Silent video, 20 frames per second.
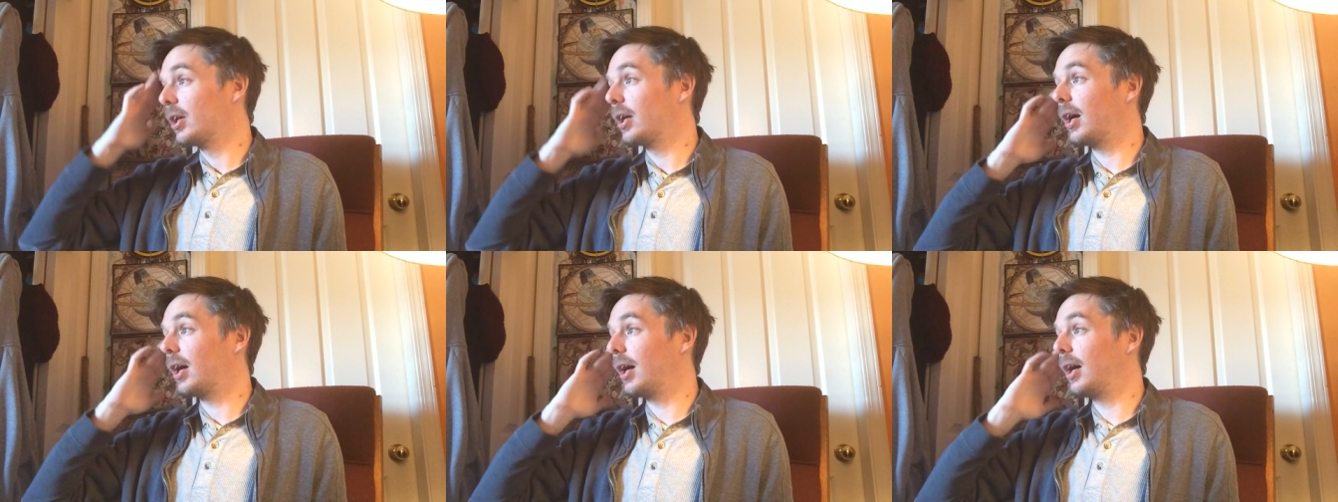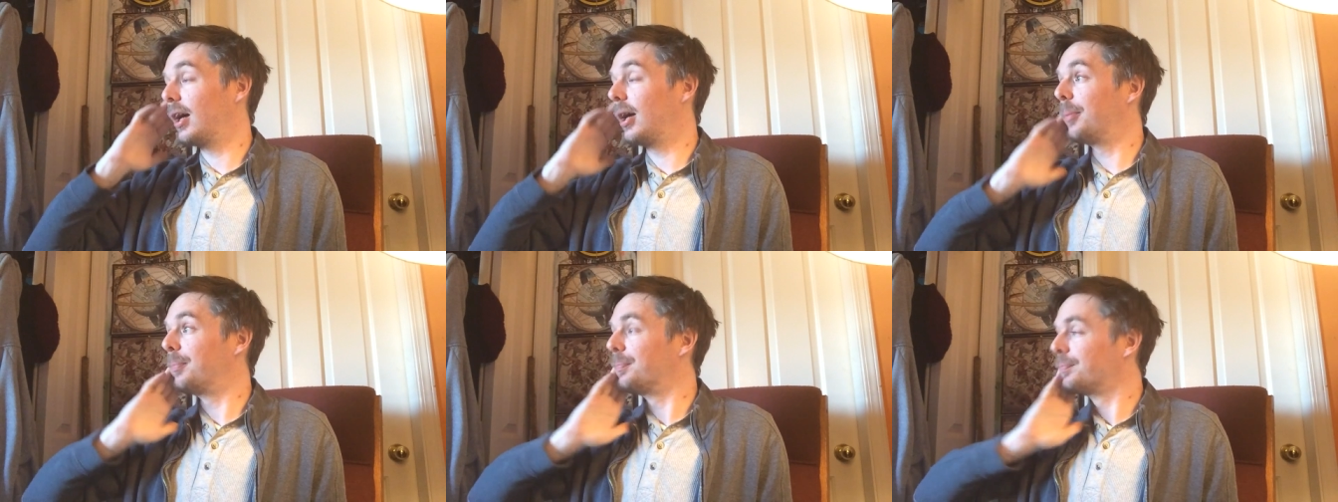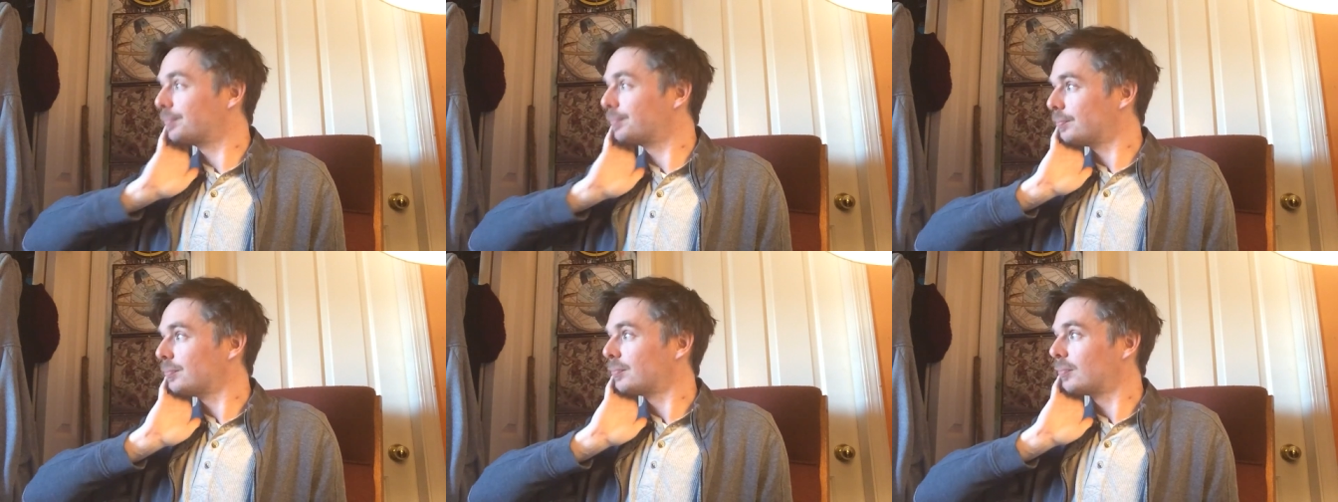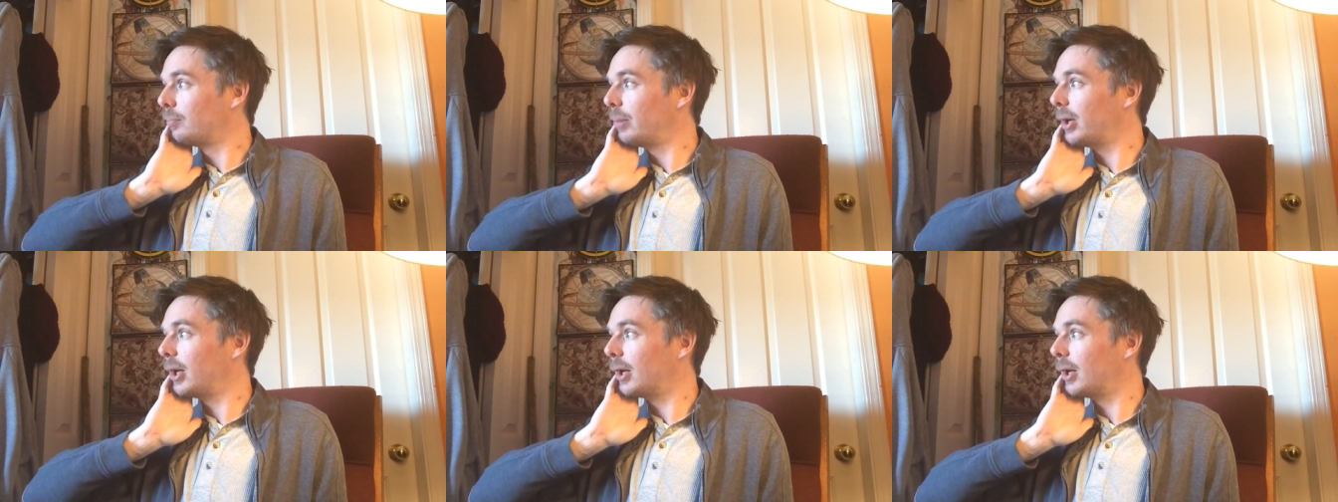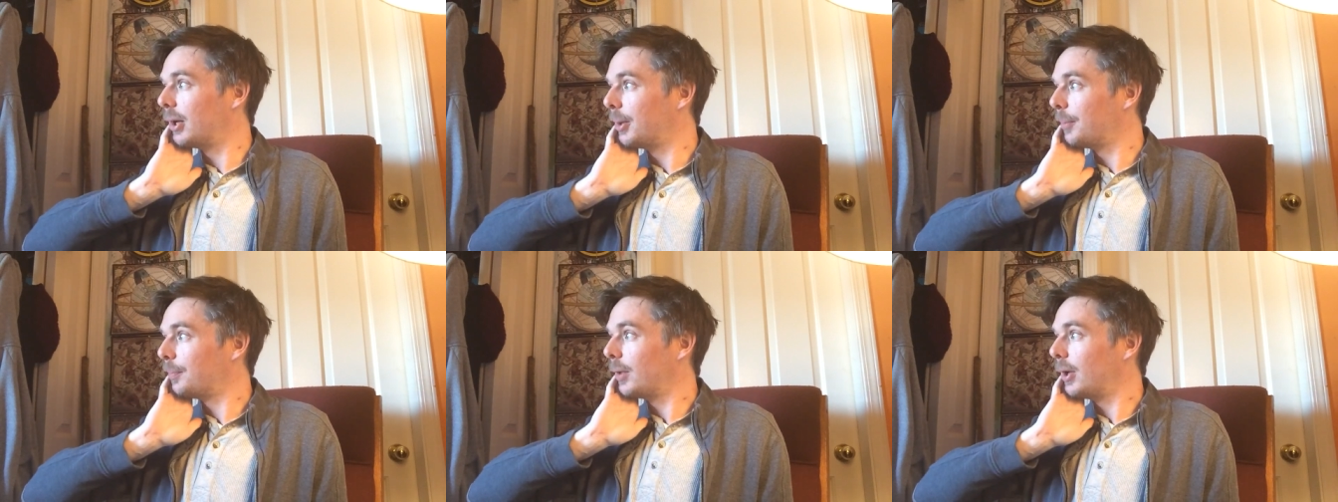Um,
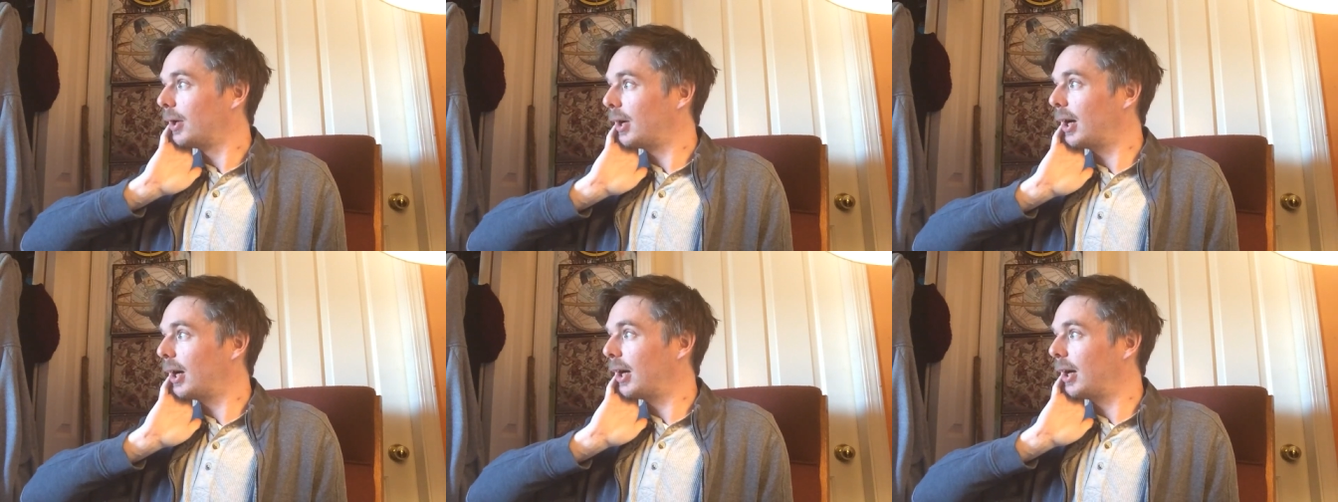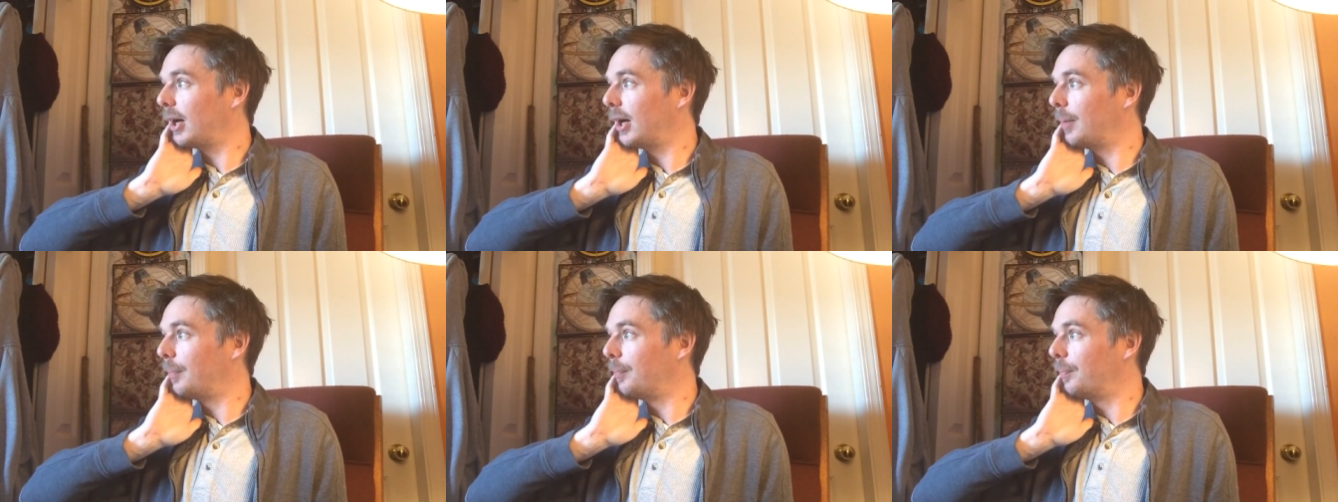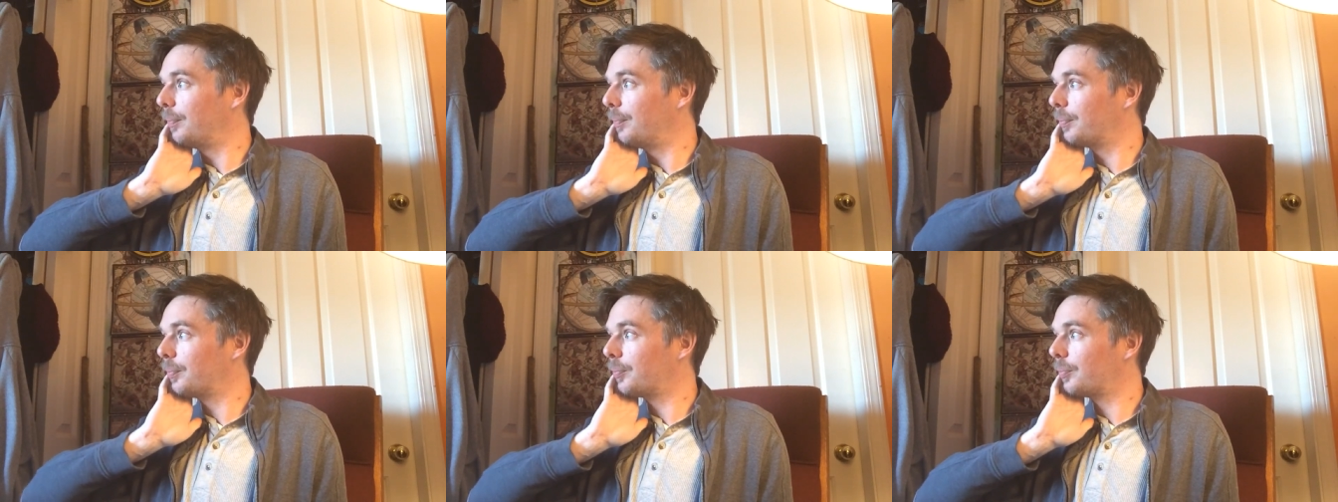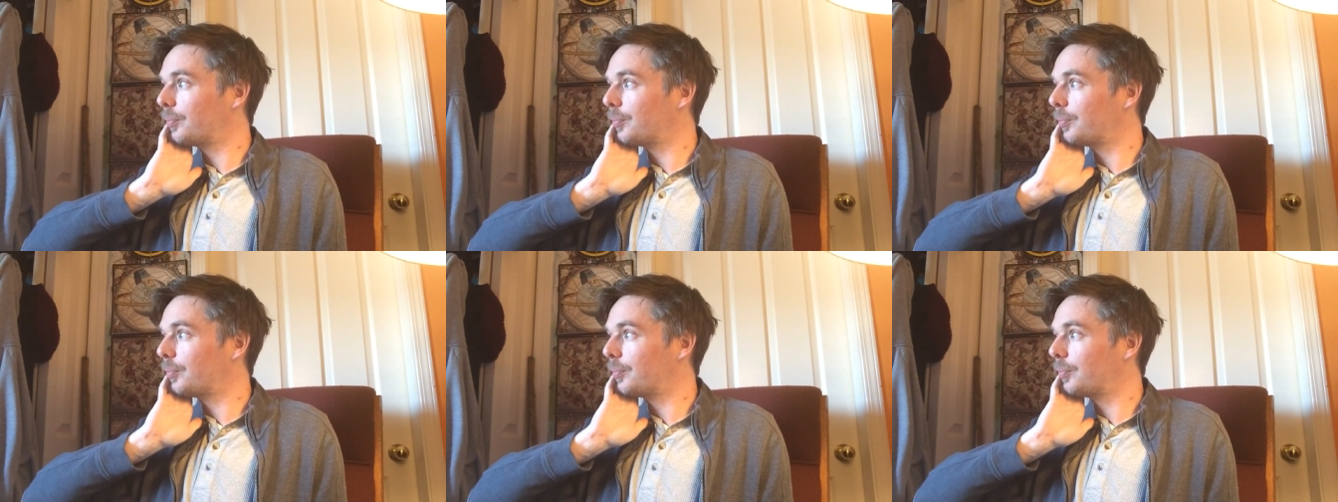but um,